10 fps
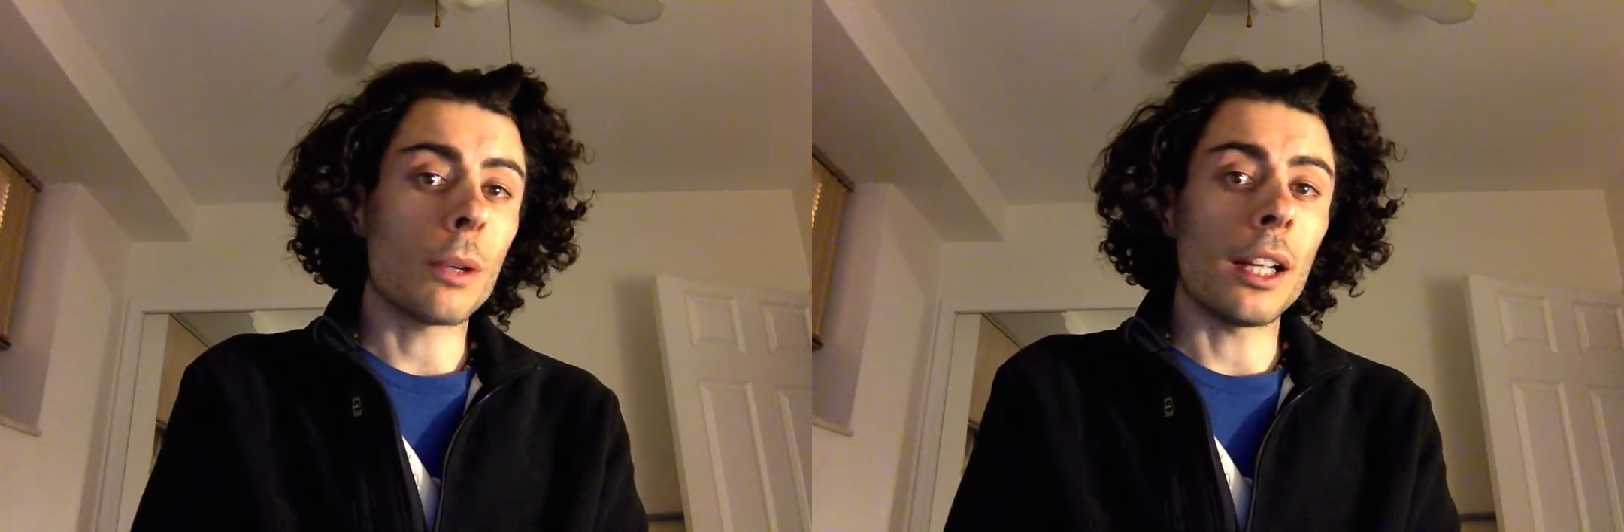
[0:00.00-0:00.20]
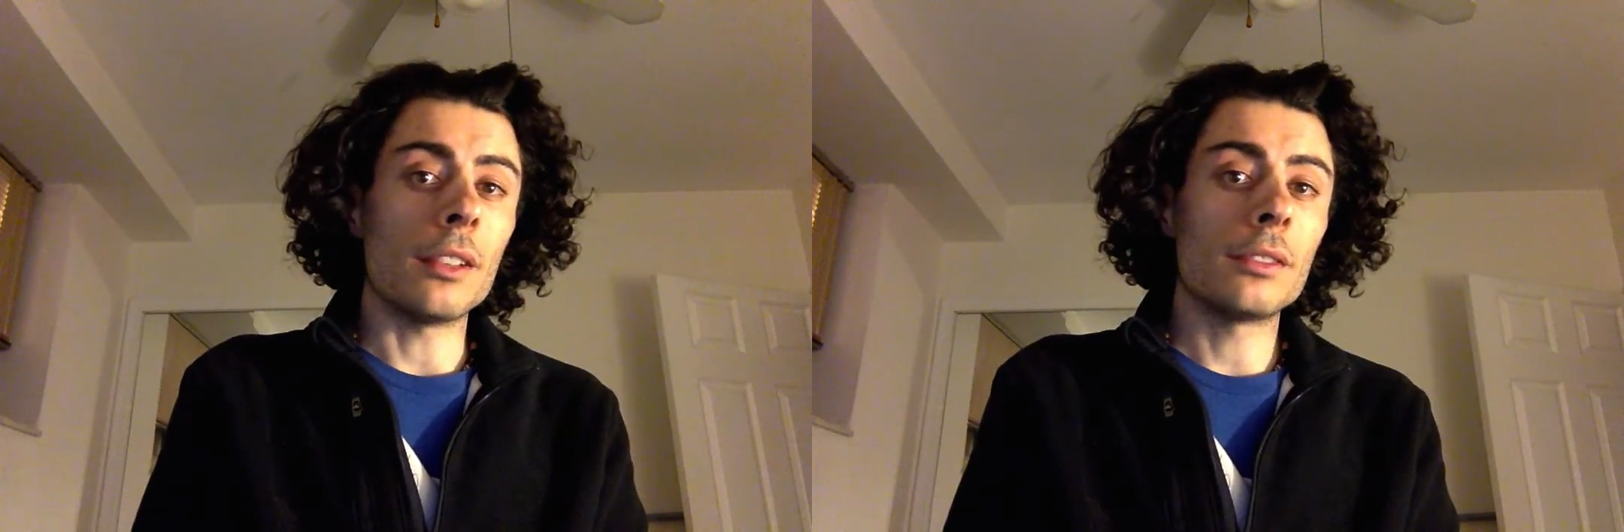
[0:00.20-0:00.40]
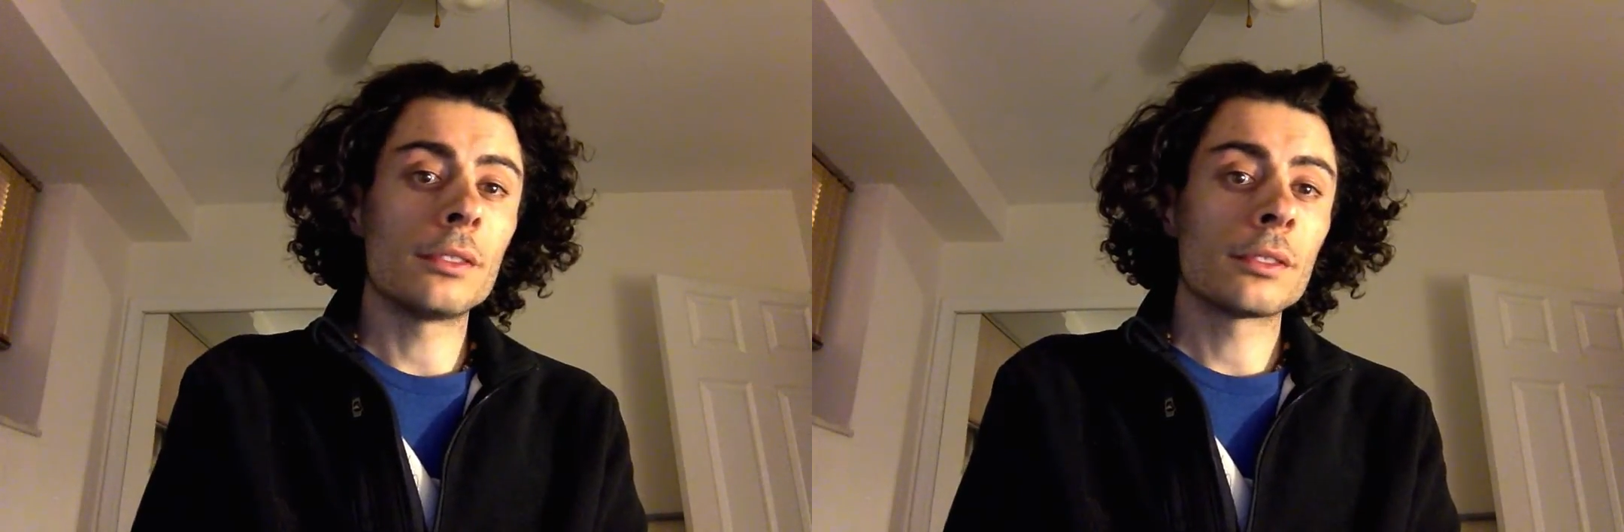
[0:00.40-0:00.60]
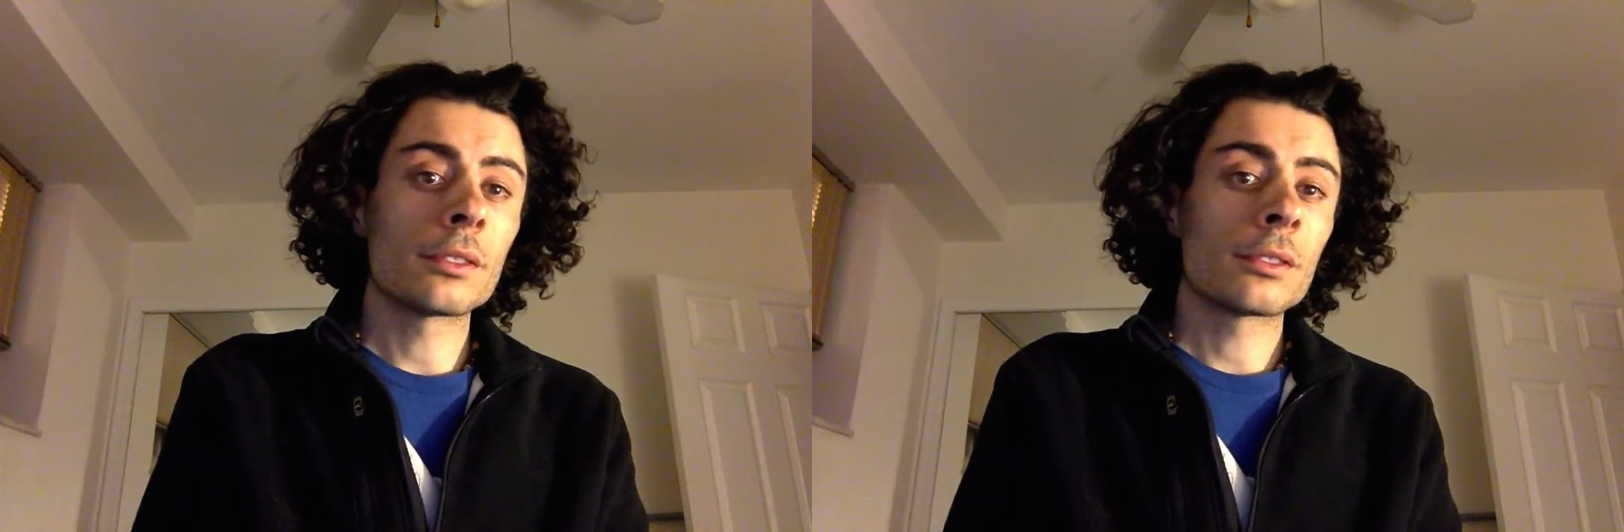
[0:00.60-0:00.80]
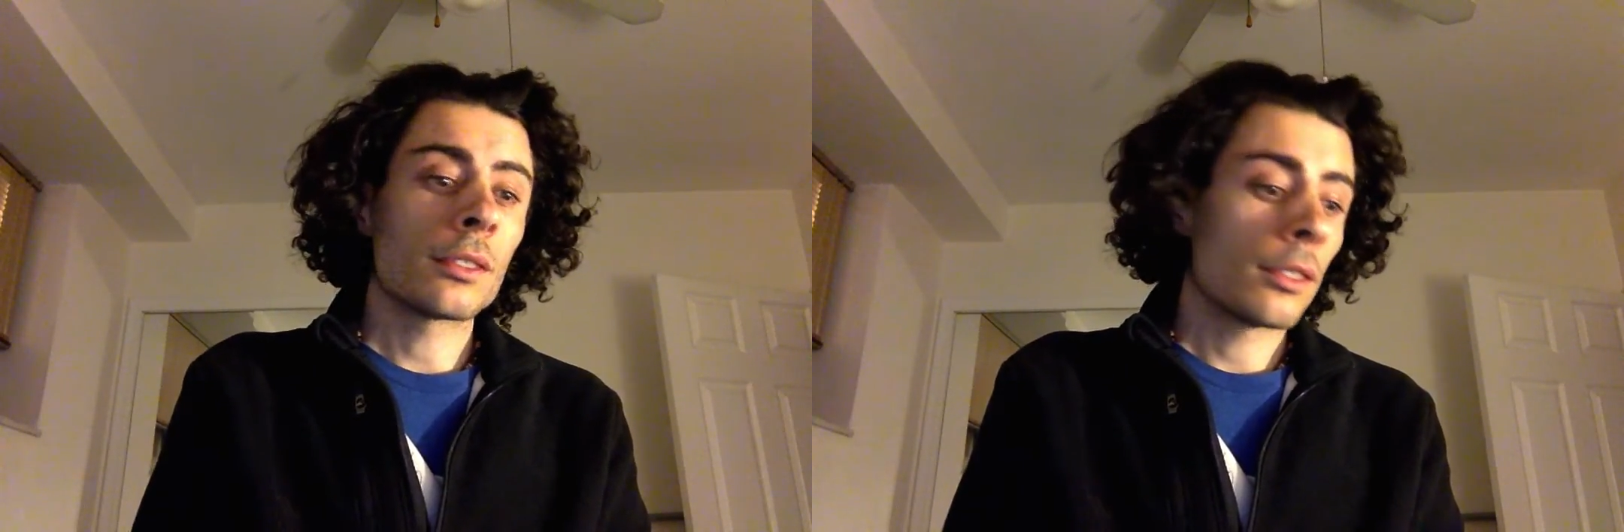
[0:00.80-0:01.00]
when,
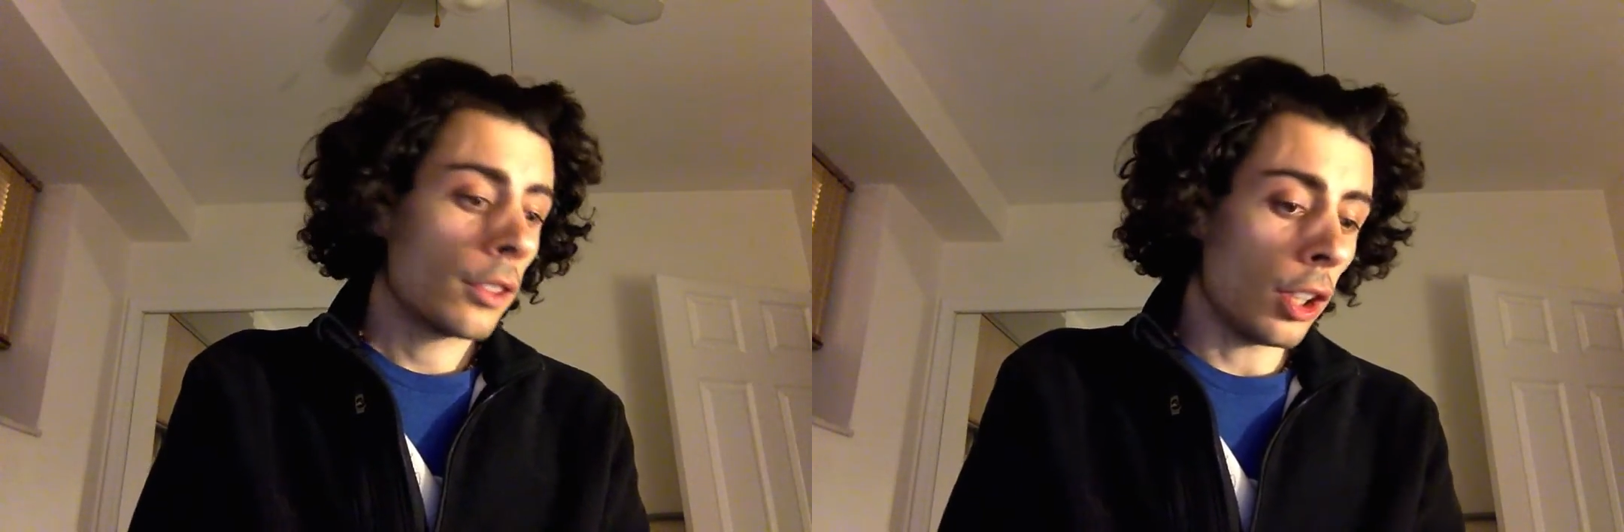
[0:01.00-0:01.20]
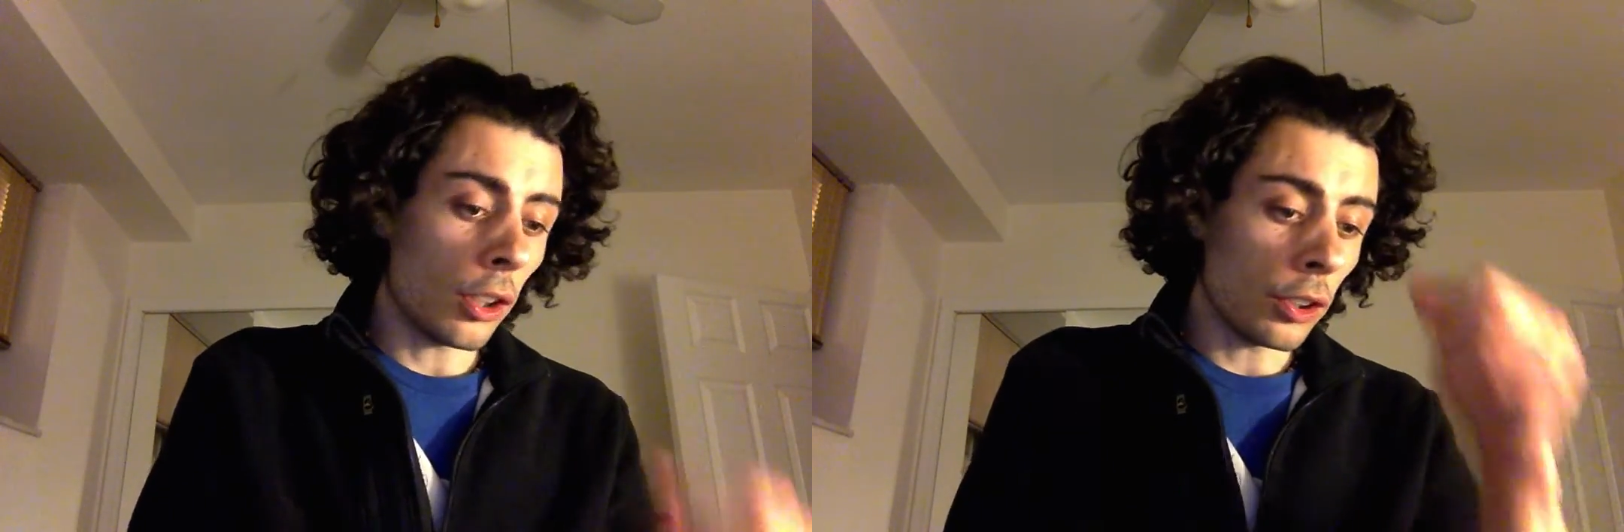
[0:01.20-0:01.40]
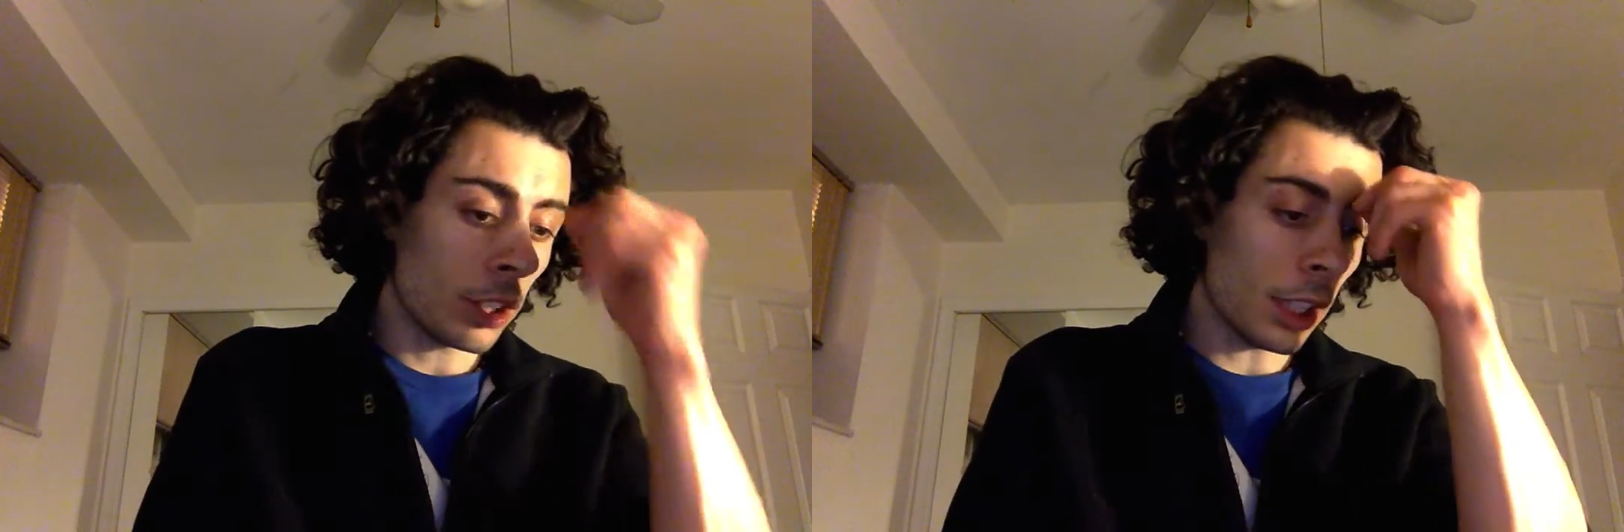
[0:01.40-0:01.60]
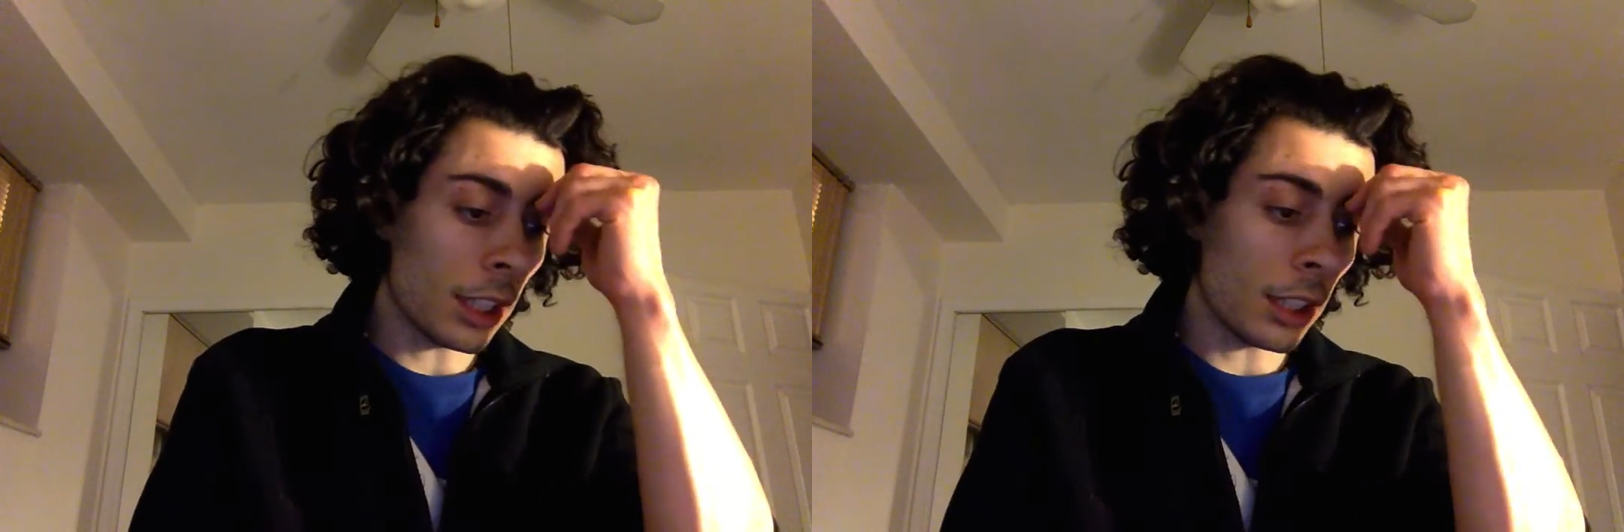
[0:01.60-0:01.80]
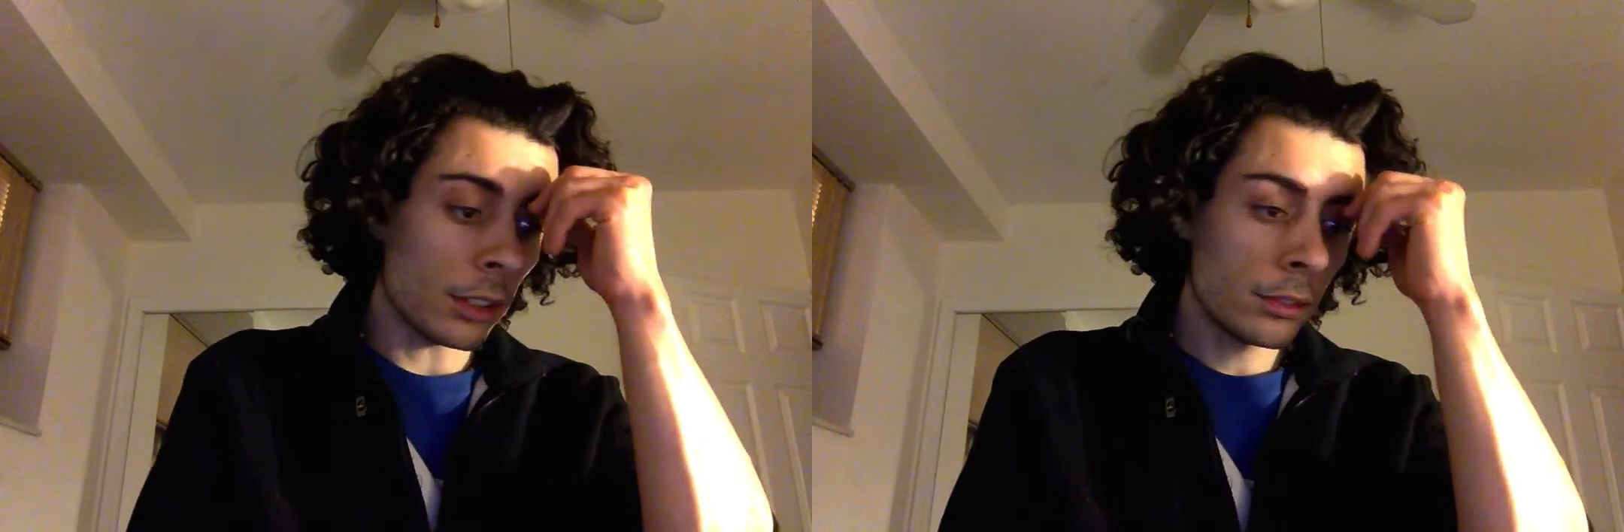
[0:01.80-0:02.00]
you know, you
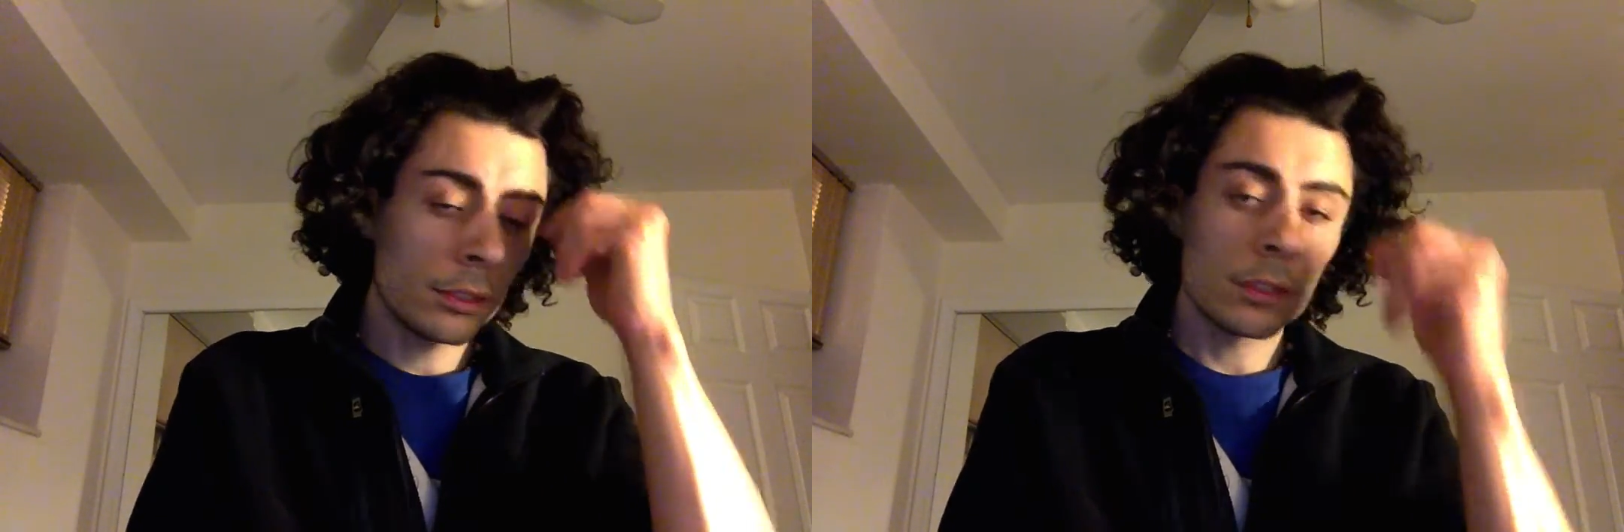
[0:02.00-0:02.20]
gotta